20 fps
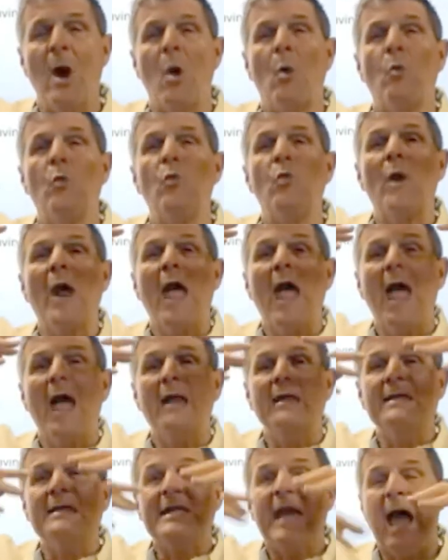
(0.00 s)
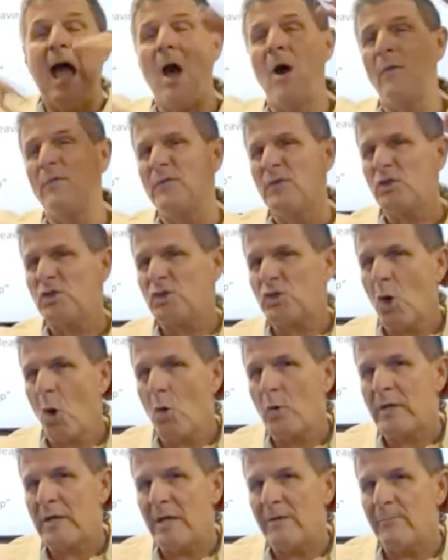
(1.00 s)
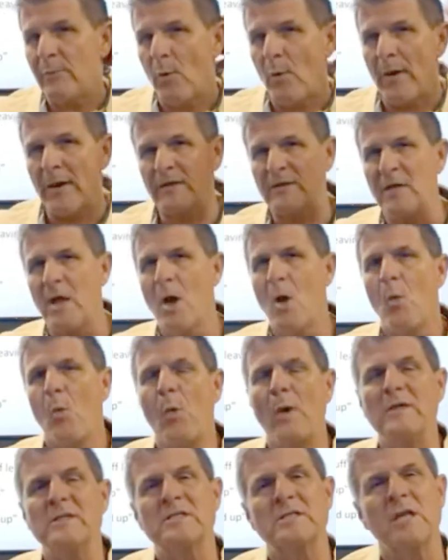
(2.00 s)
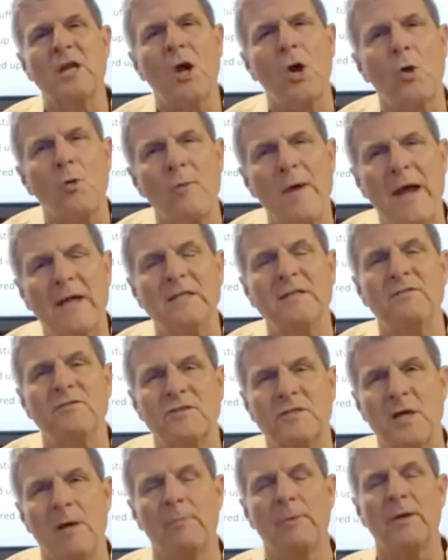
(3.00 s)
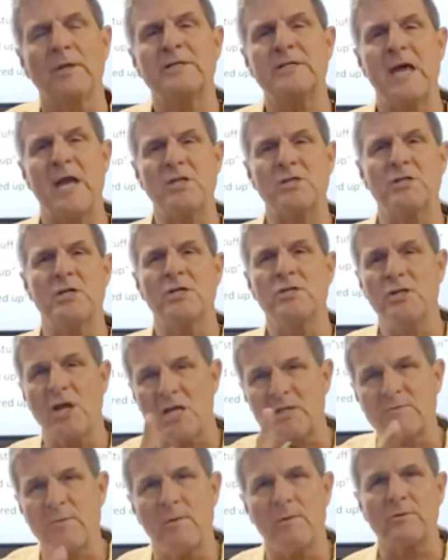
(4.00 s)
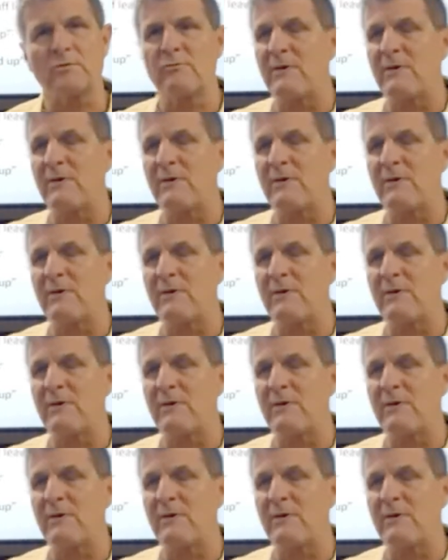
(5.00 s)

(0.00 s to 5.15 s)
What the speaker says: ran down the choking point once the corrective subluxation adjustment was